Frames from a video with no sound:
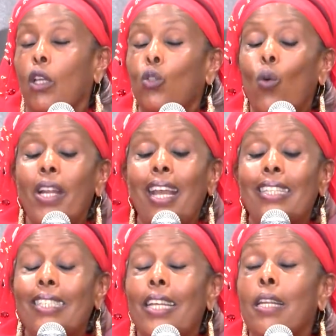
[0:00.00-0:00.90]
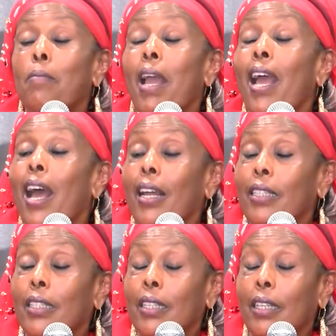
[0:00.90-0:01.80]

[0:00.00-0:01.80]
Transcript: So what I said in my heart,